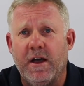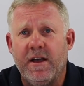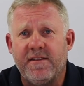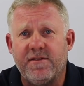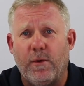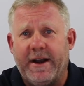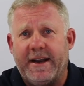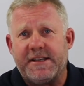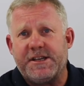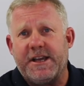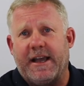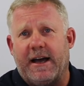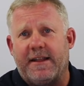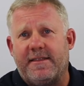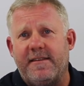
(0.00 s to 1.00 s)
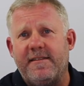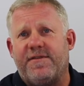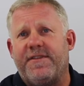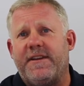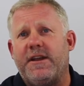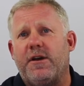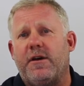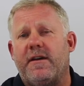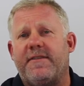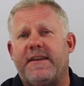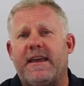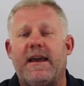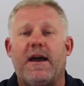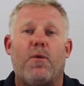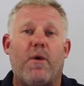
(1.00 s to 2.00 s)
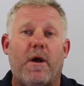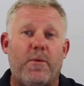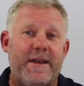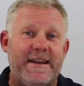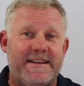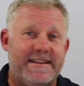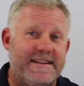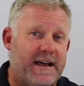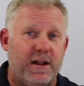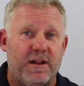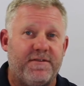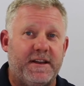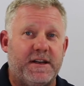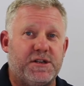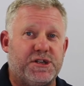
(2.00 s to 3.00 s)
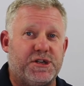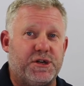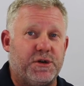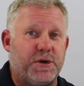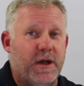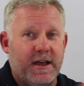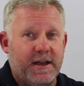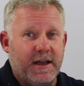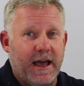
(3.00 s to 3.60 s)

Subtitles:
So why not check out this video over here where we delve into